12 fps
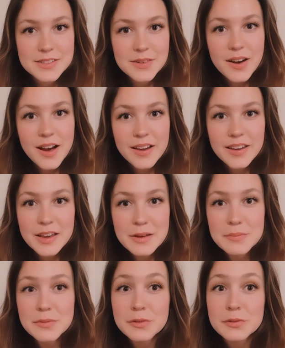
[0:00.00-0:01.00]
I am
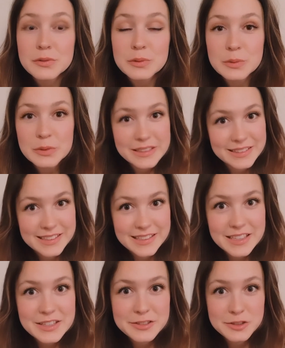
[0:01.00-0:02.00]
really
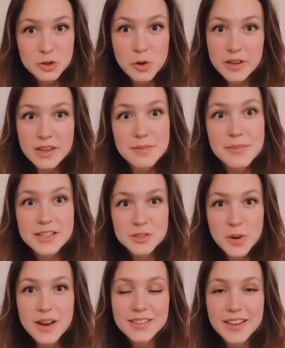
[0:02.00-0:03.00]
enjoying my
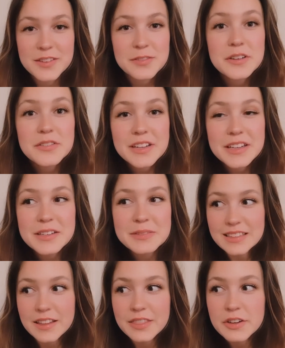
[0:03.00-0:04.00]
Twilight reread.
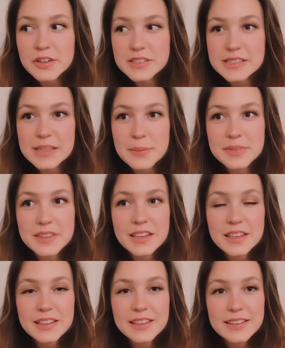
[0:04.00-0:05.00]
There is
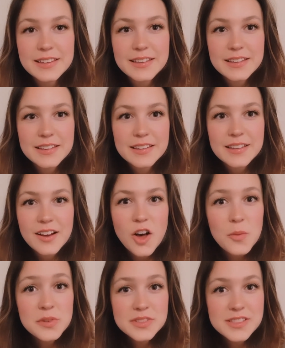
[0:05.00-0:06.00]
something
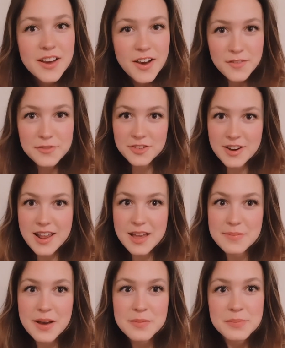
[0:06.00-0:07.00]
almost comforting
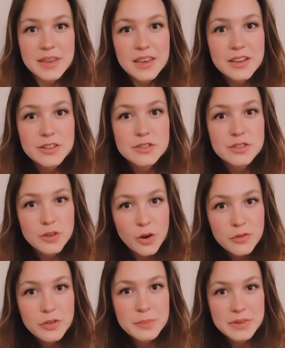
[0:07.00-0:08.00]
about being so
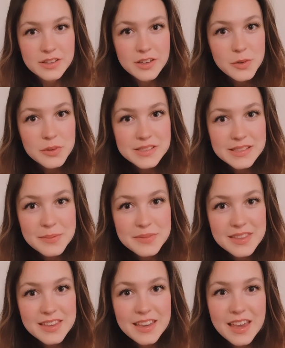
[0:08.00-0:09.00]
familiar with
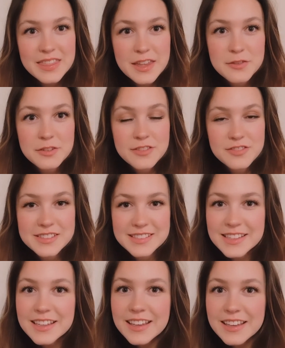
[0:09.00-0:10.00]
something and then
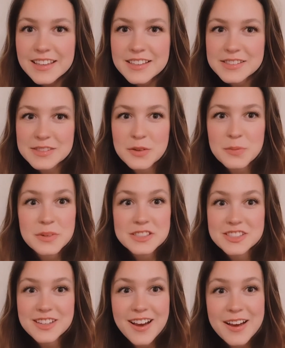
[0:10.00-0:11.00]
revisiting it so much
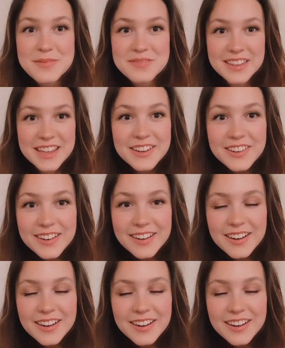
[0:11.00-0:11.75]
time later.